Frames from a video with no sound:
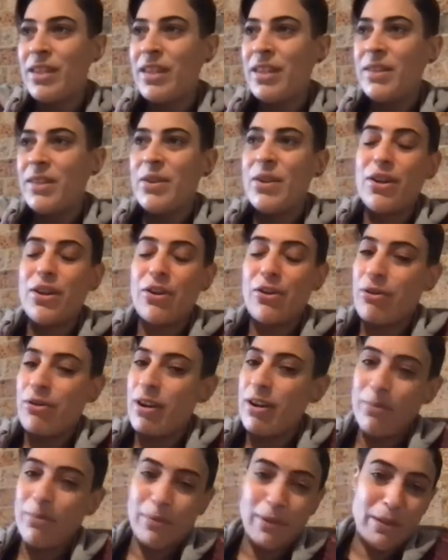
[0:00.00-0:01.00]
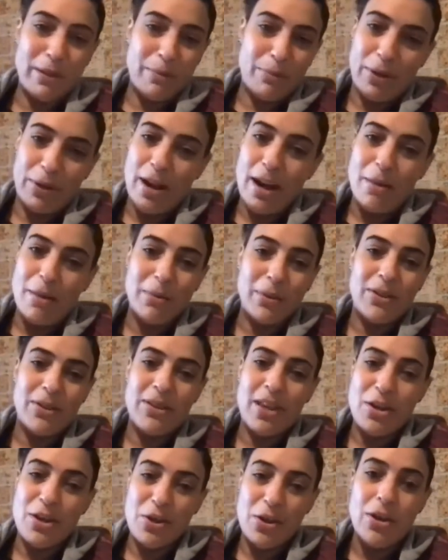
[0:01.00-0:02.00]
incredibly proud because
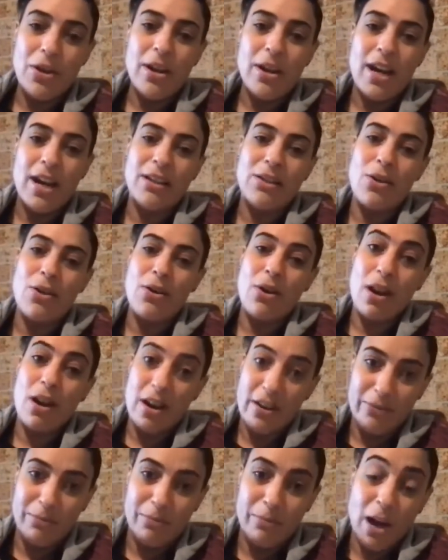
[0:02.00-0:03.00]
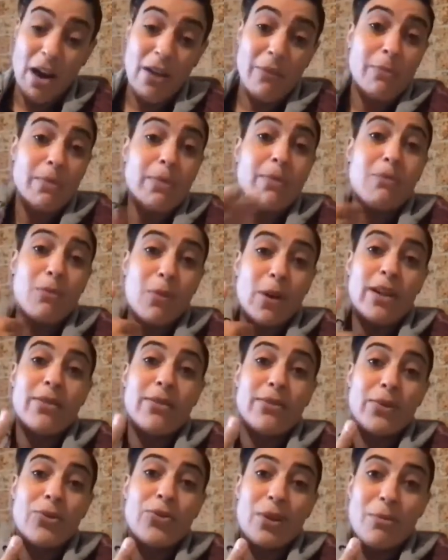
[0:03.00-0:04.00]
they know how long I've been one
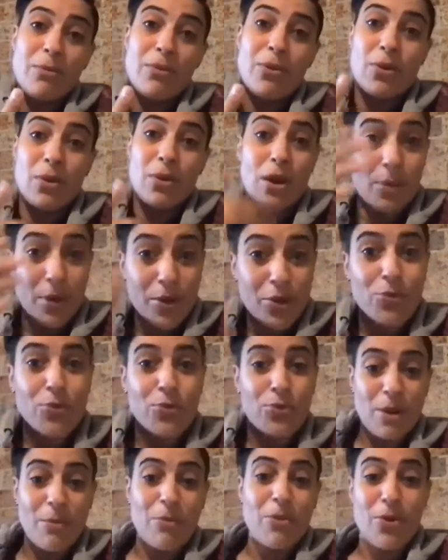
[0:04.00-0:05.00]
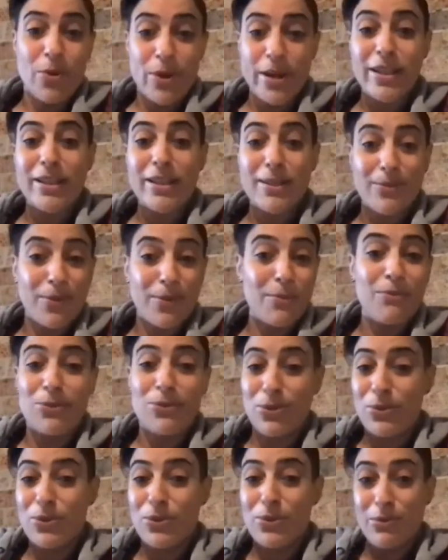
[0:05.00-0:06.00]
of the original drummer queens from
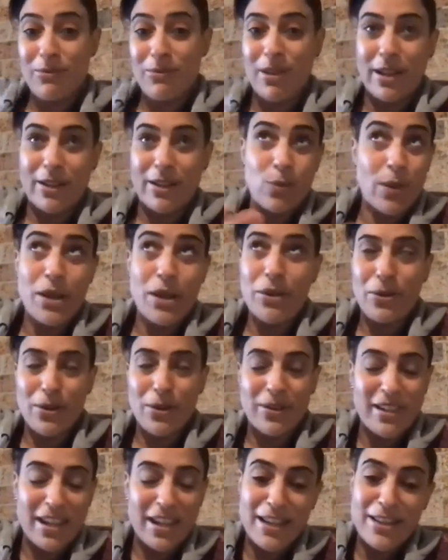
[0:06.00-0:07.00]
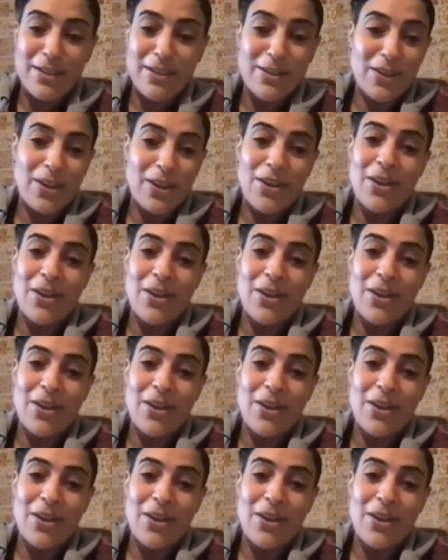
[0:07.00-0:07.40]
2013. So